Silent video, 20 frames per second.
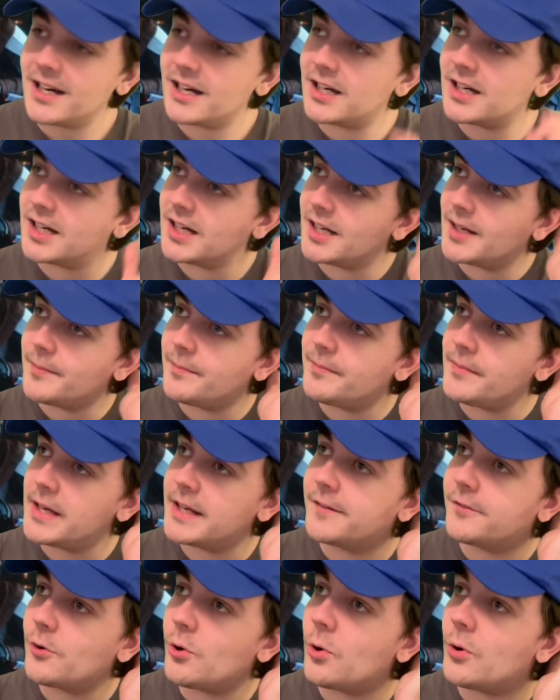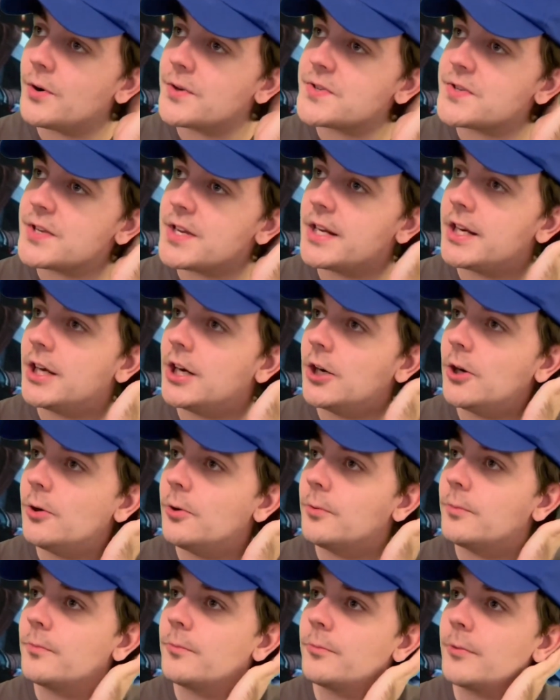um, and of course, you
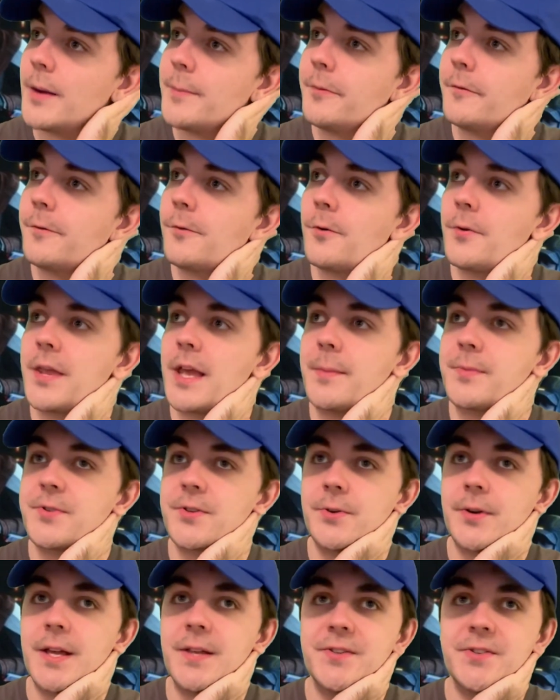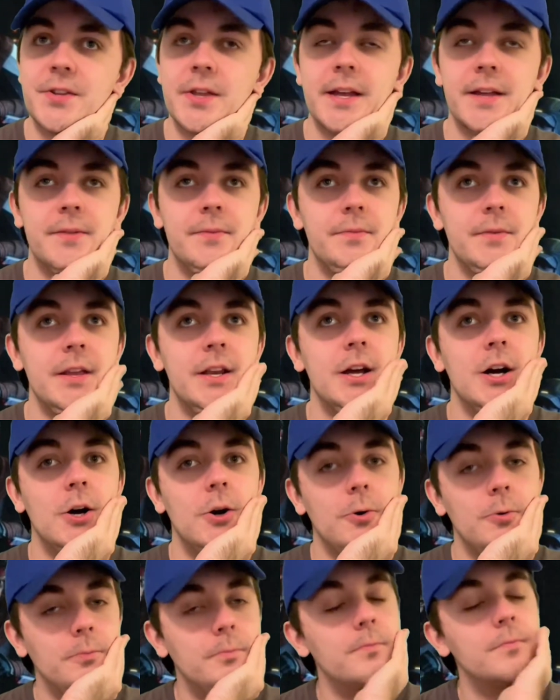know, right before the episode ends, like, you
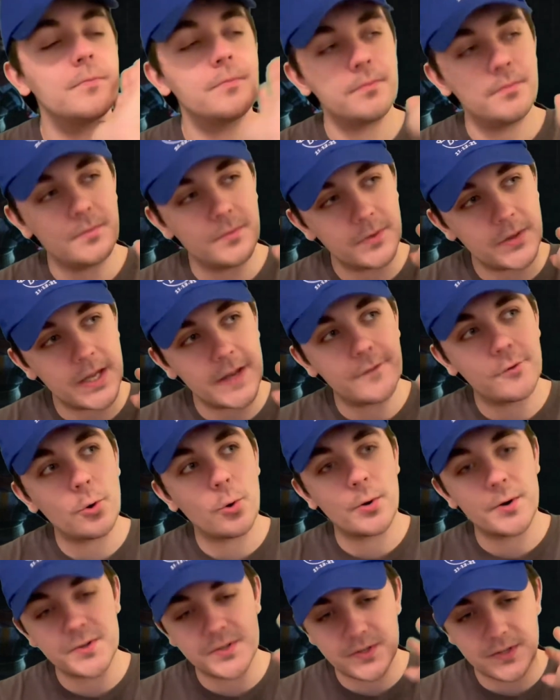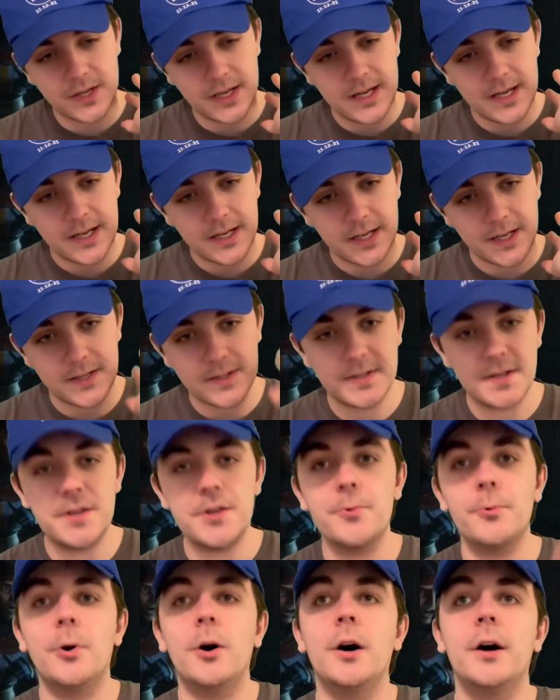know, they of course
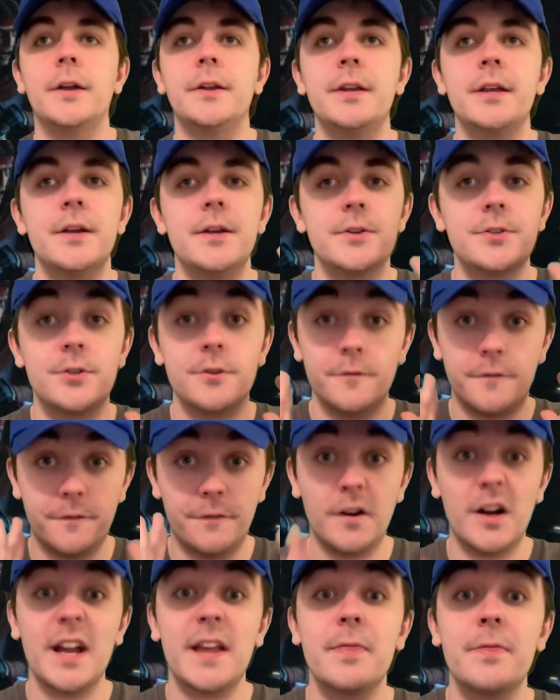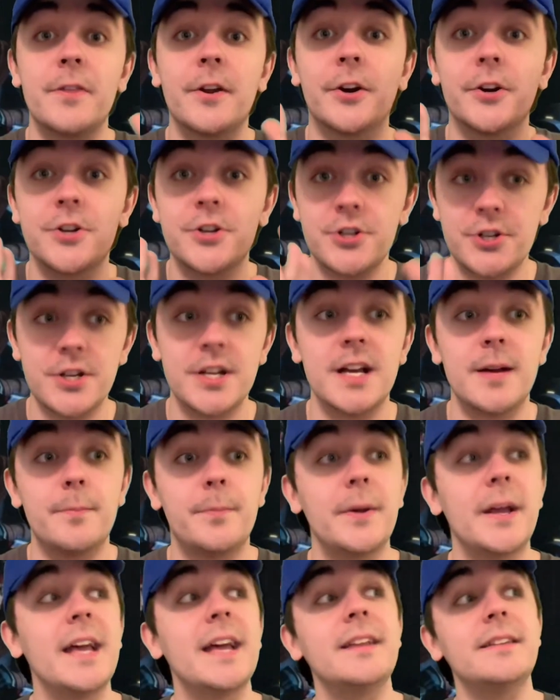continue on to find their
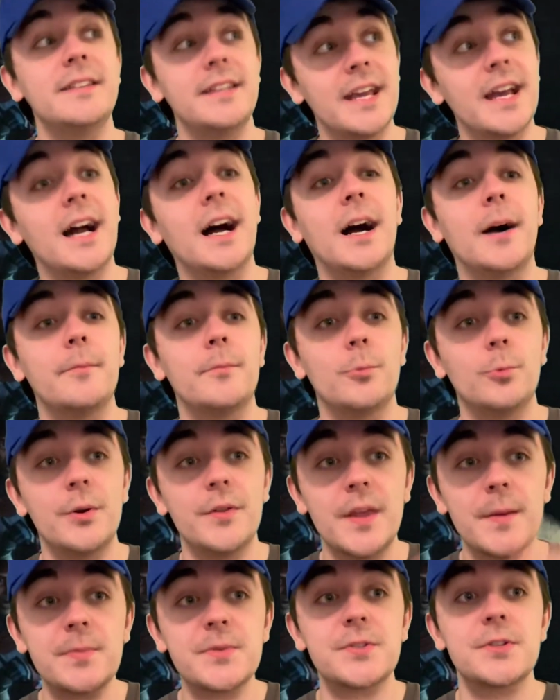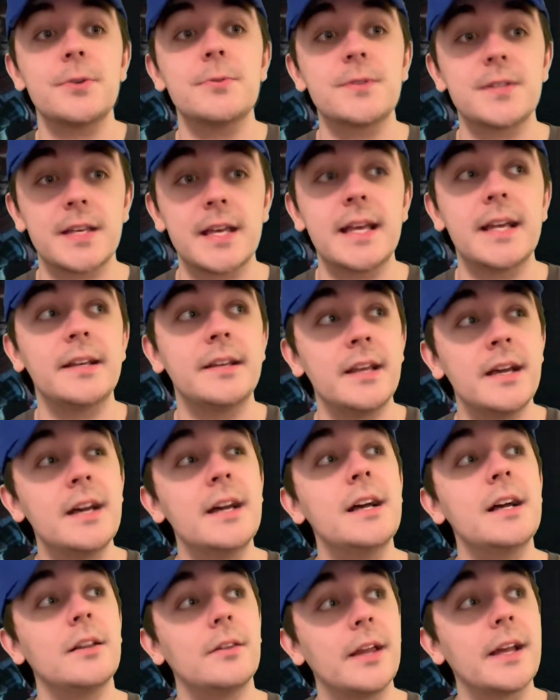ship. And yeah, with episode 10,
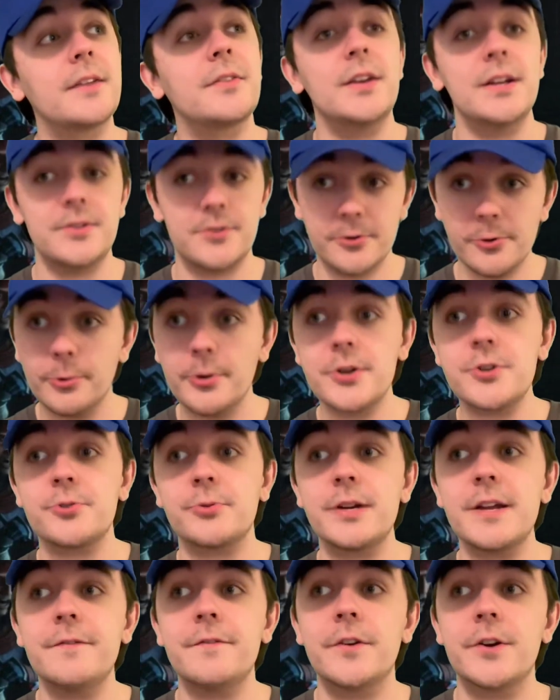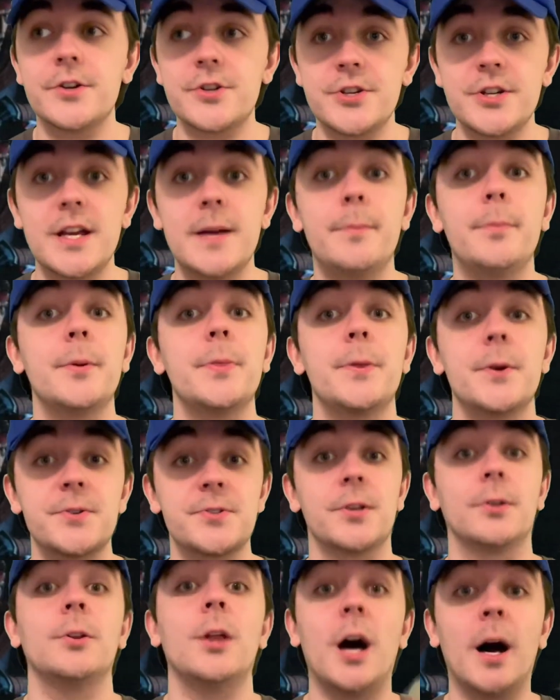like they do retrieve their ship, but
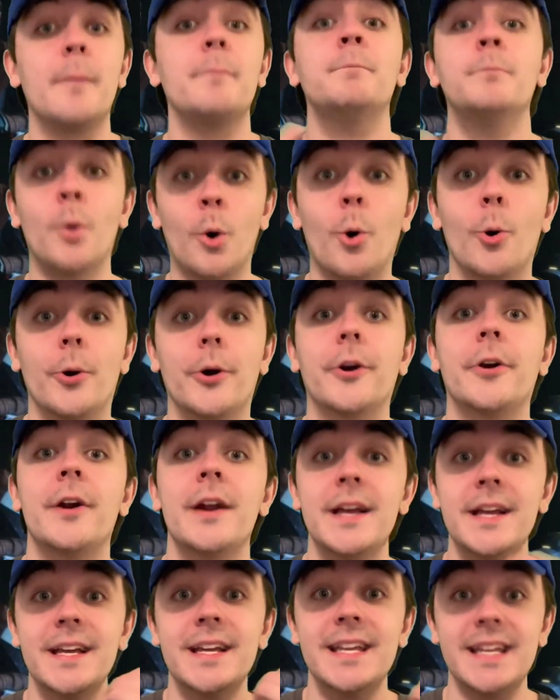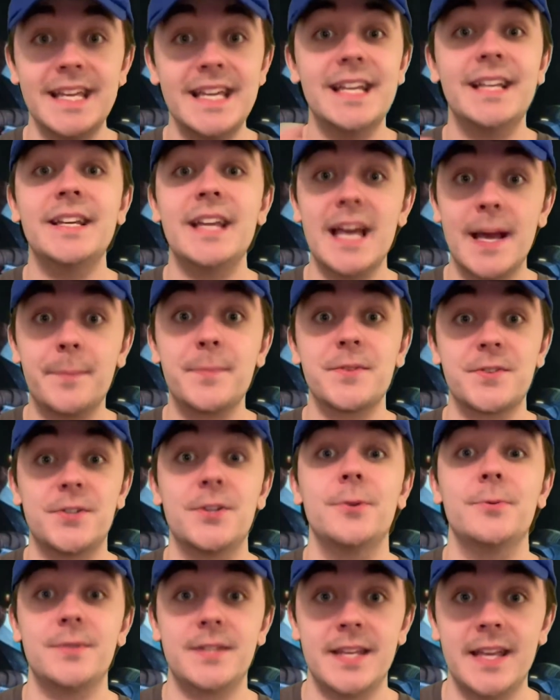there's a lot more in
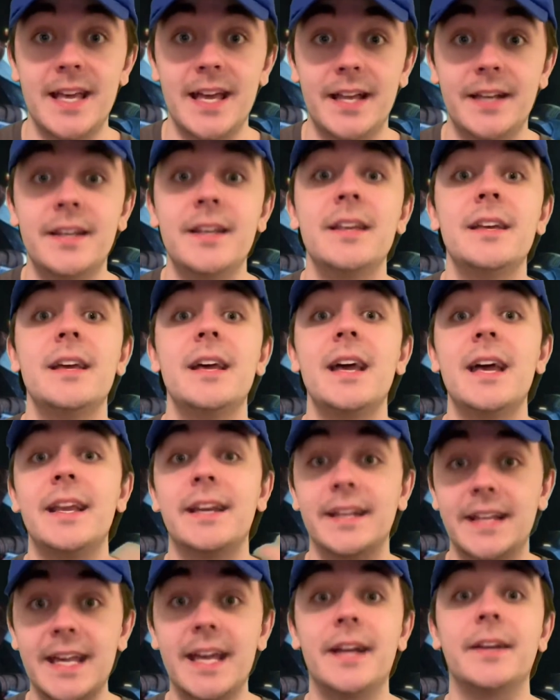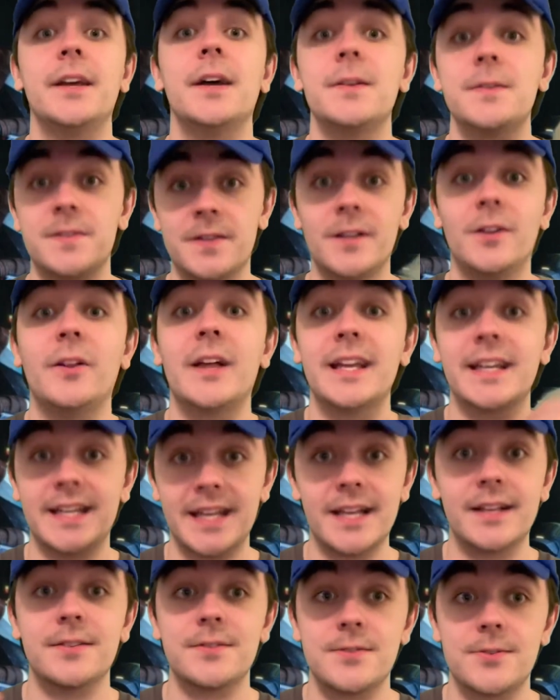episode 10. And again, until I
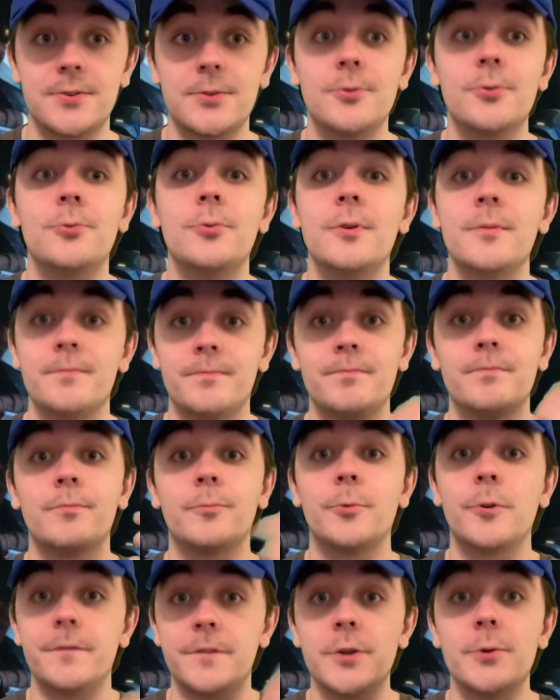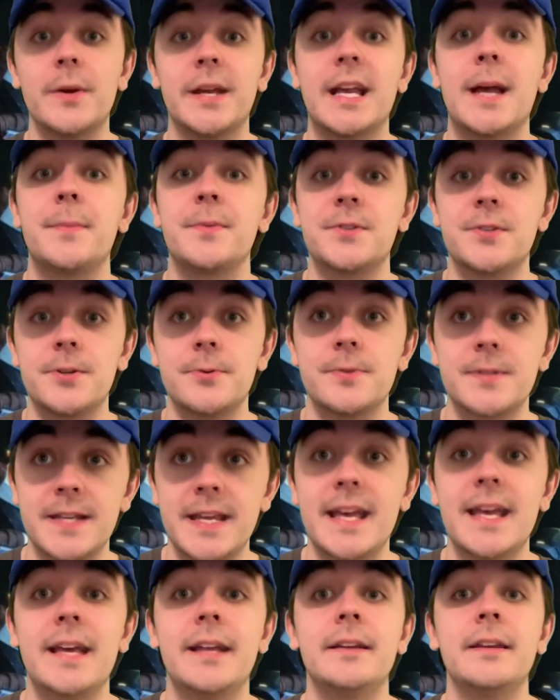get to reviewing episode
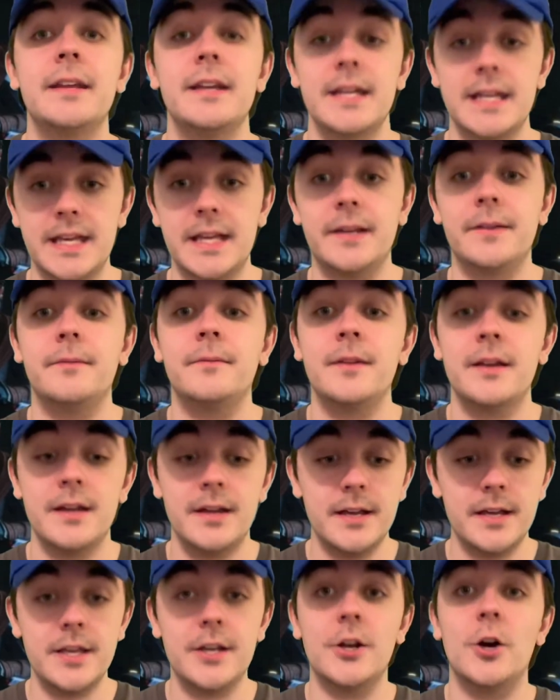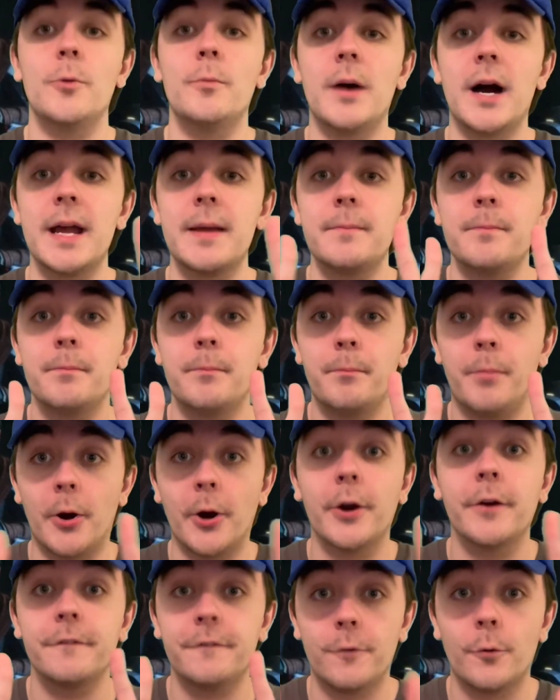10 in, you know, my
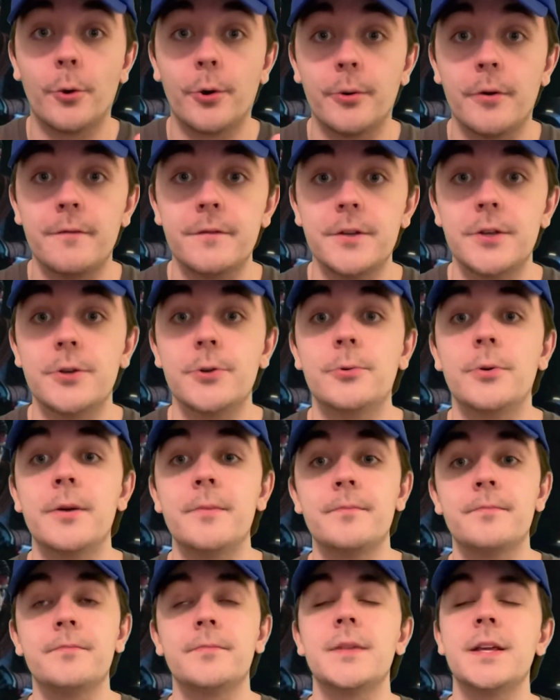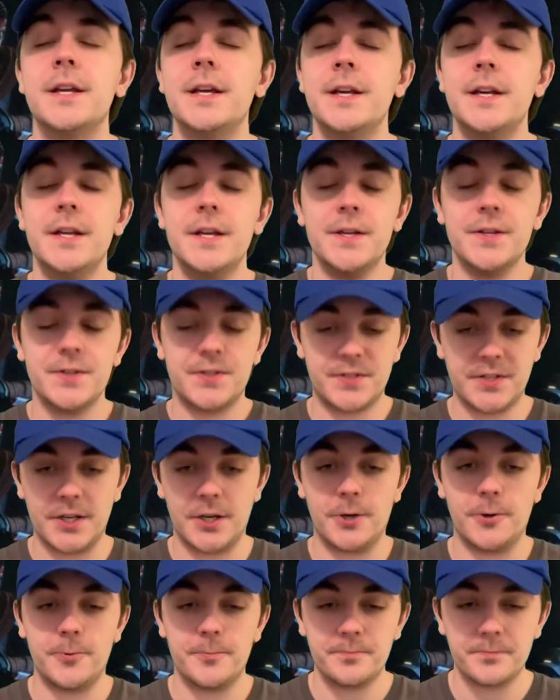part 4 review.
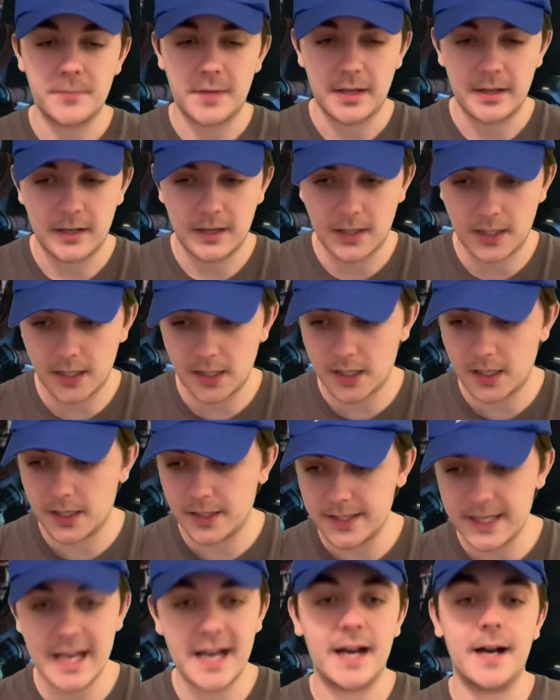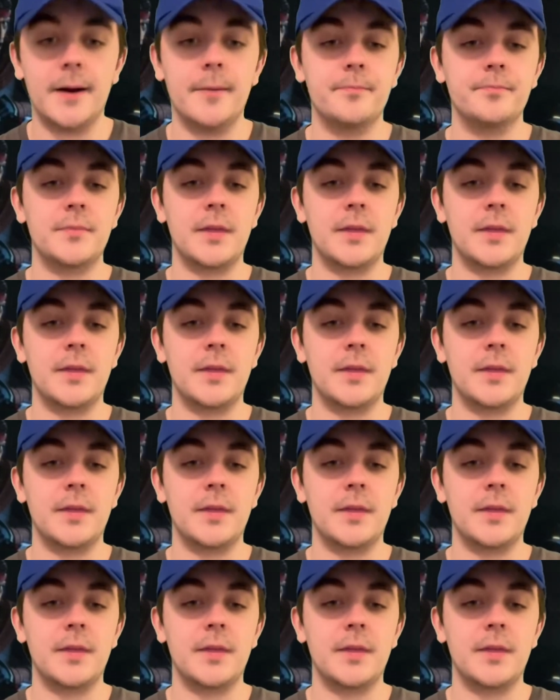So, uh, yeah,